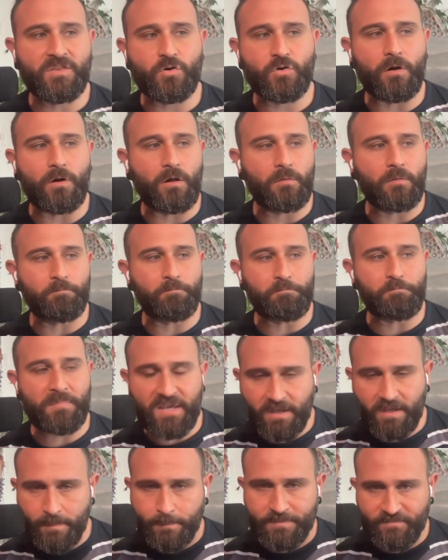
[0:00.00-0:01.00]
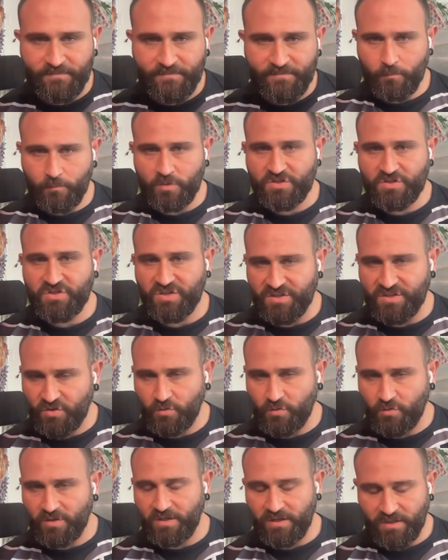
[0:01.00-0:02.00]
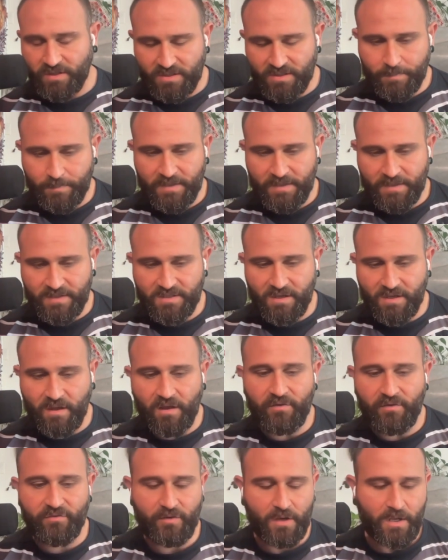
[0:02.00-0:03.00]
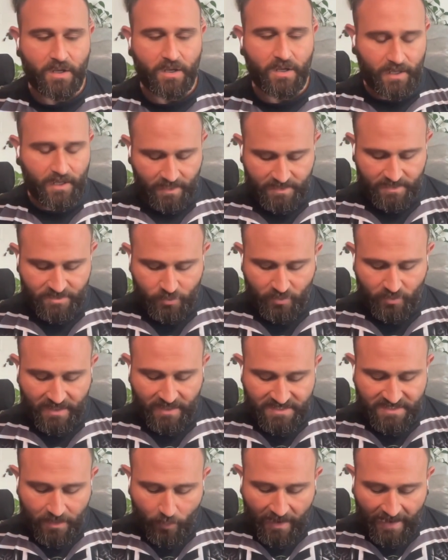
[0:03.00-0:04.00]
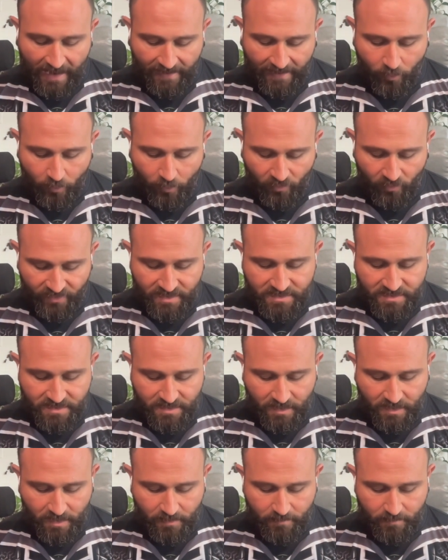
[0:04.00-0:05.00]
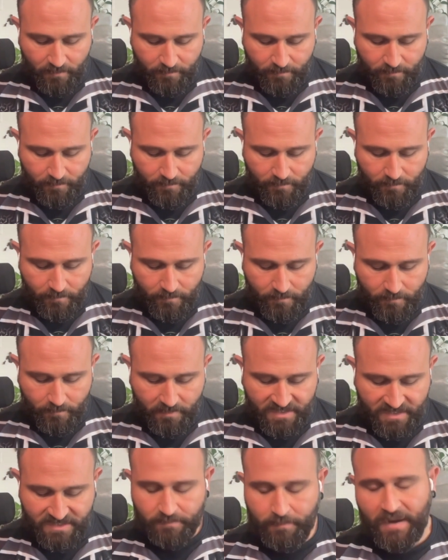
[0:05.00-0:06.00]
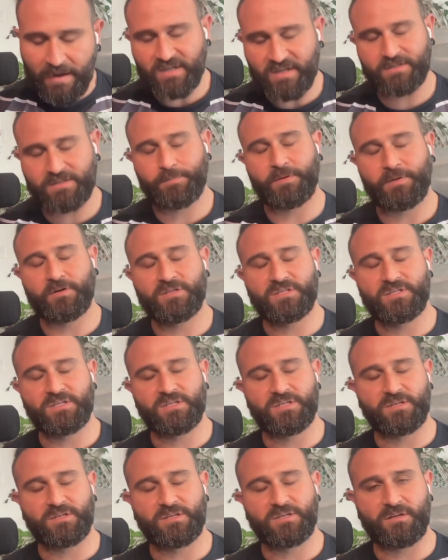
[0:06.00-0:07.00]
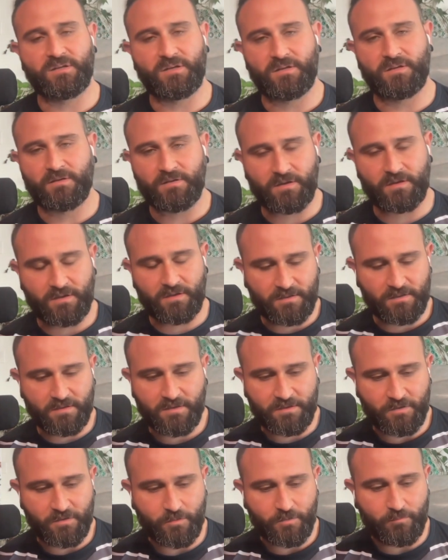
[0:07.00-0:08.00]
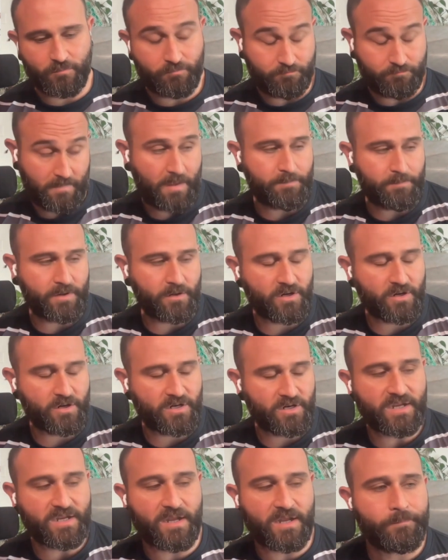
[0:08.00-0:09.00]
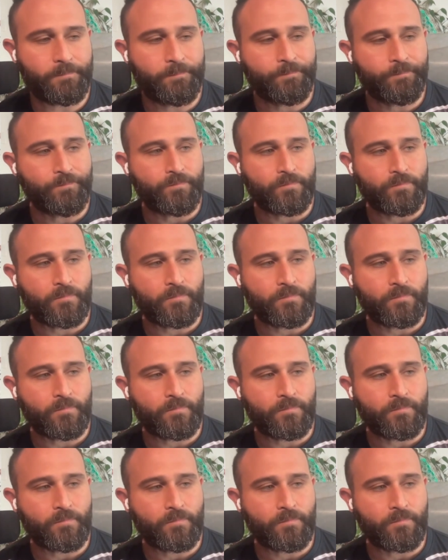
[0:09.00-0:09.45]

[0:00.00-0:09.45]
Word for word: they're all mediums from which this unity to speak to us and so that's how i hold it um, because of my experiences and, and, and, you know my paradigm